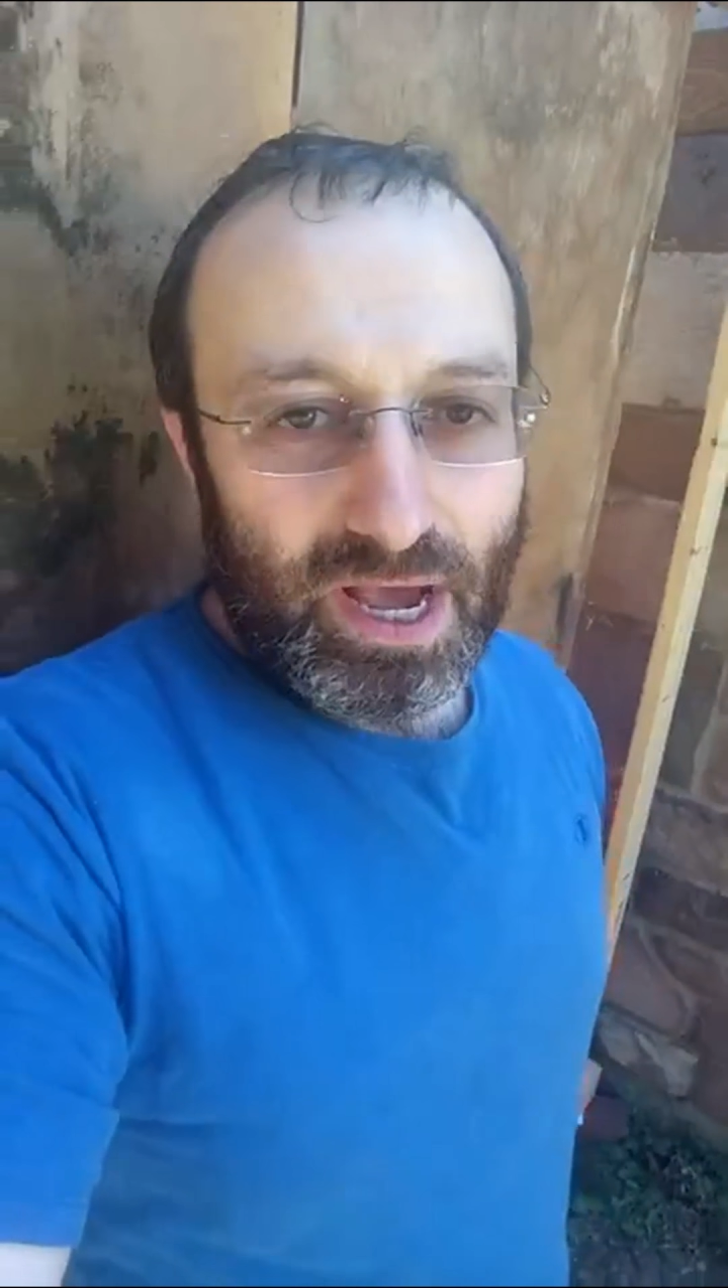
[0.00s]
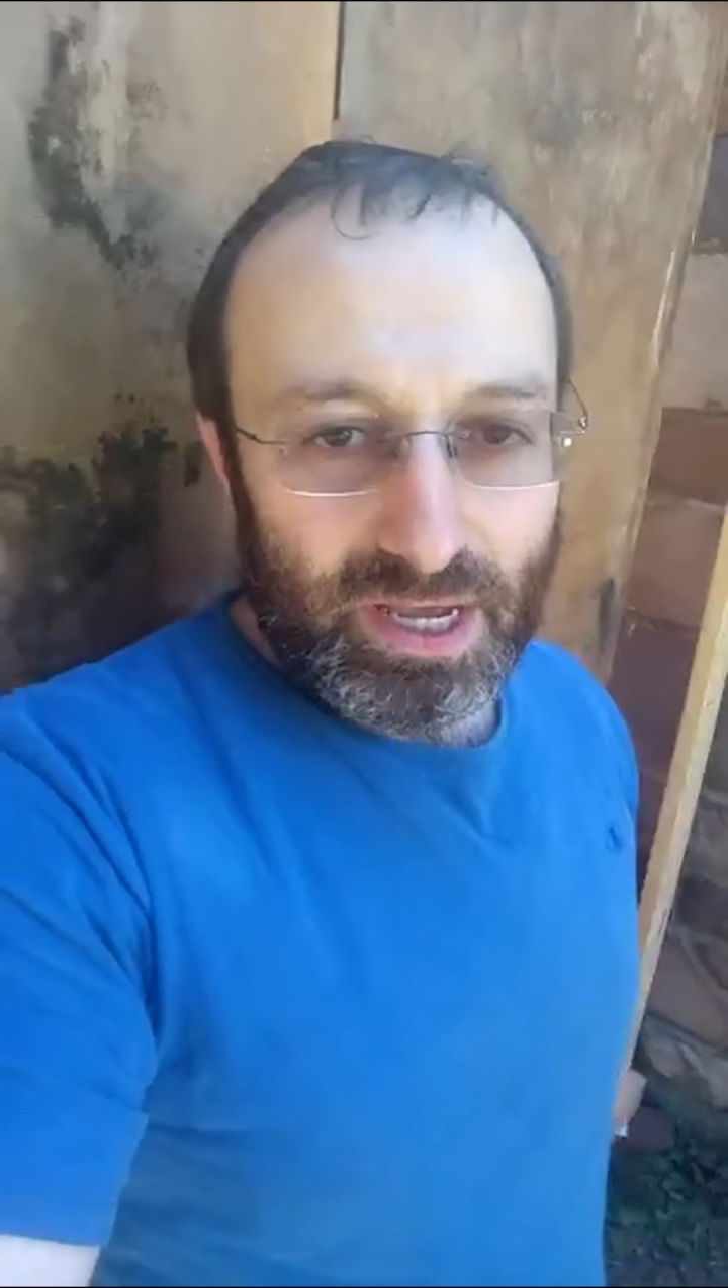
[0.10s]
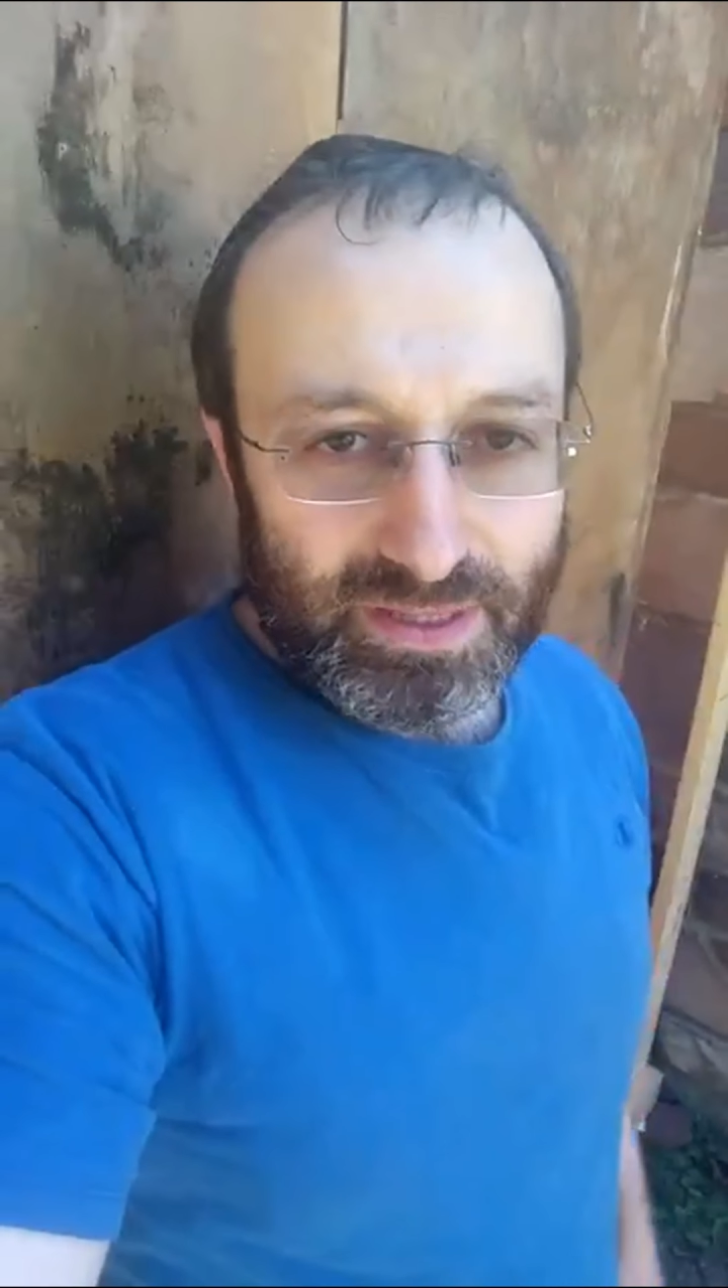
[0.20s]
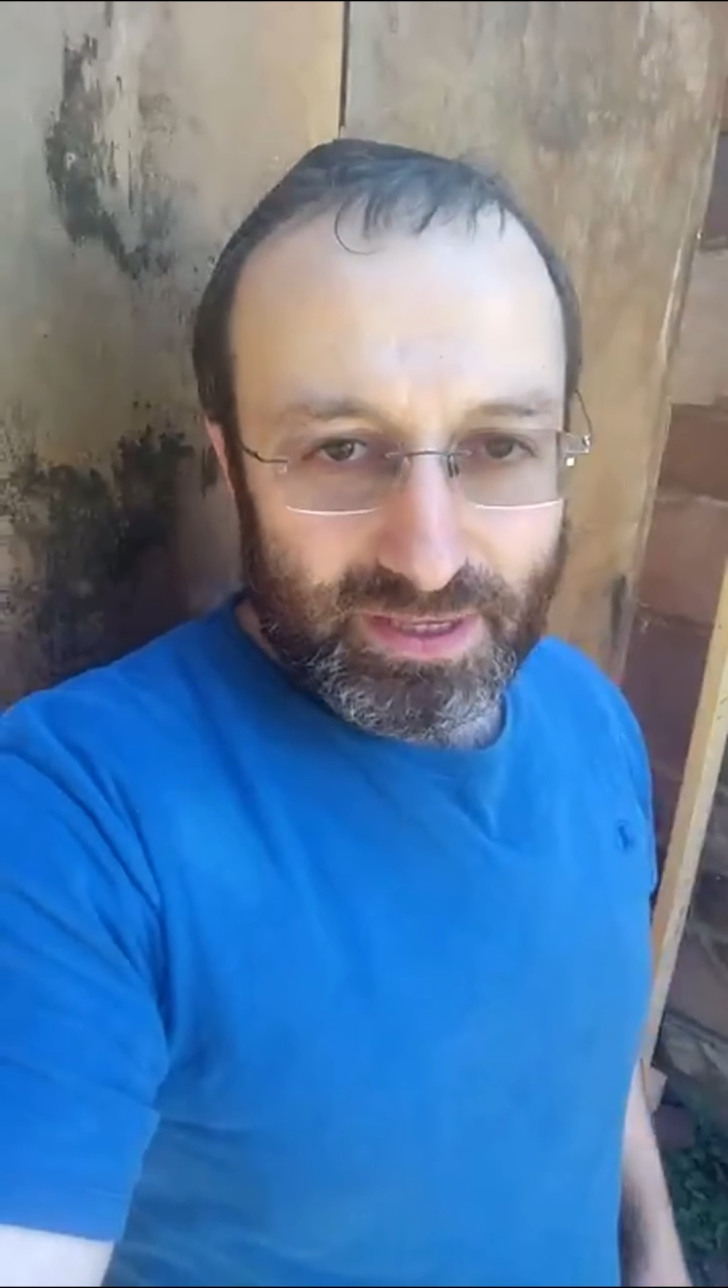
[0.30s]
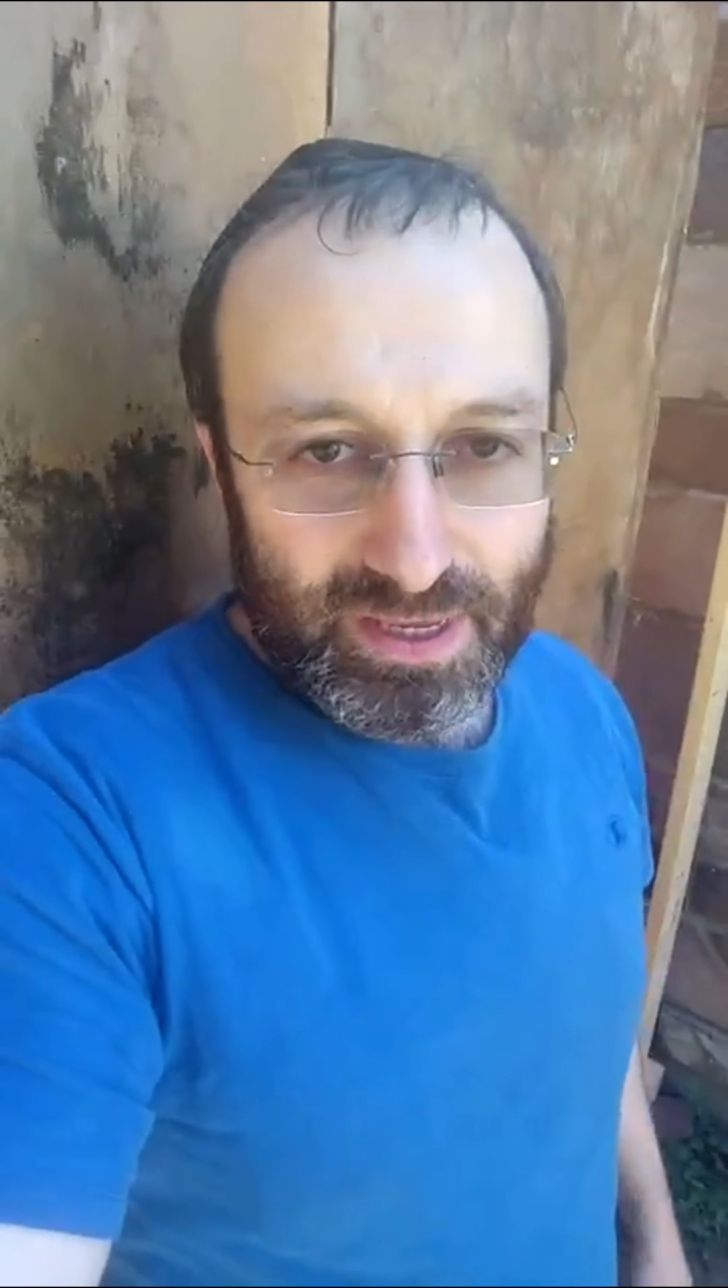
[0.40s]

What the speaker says: hut,